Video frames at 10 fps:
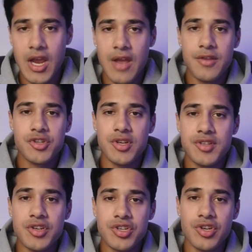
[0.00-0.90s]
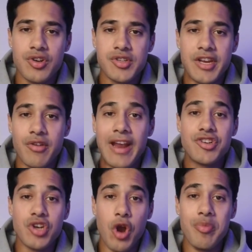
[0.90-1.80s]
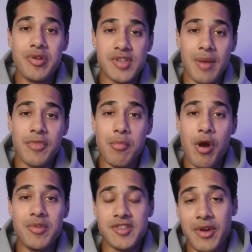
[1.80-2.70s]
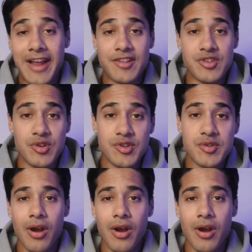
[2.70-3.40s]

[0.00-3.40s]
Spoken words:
This just ensures that your agent opens up the moment someone answers.